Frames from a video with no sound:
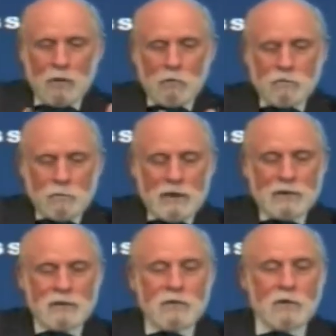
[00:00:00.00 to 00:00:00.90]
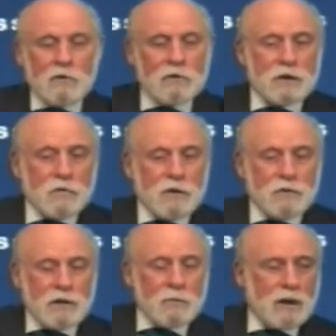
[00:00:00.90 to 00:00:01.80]
which means that there is
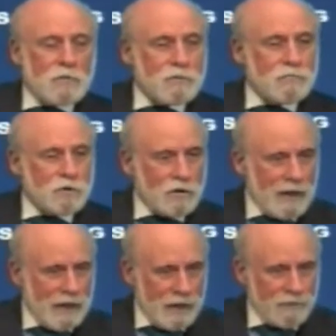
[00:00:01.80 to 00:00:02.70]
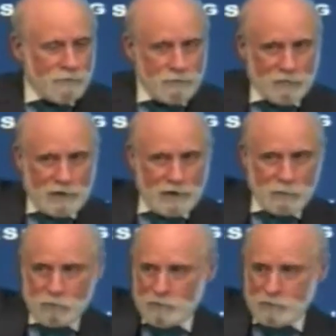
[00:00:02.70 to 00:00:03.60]
increasing amounts of delay from the
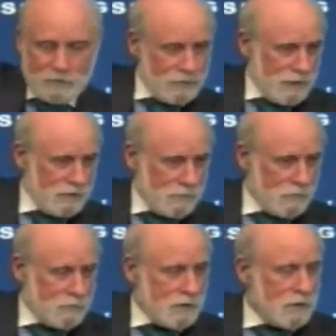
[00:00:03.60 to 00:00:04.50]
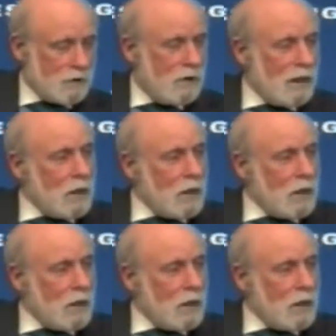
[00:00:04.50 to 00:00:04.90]
standpoint of this sender over here,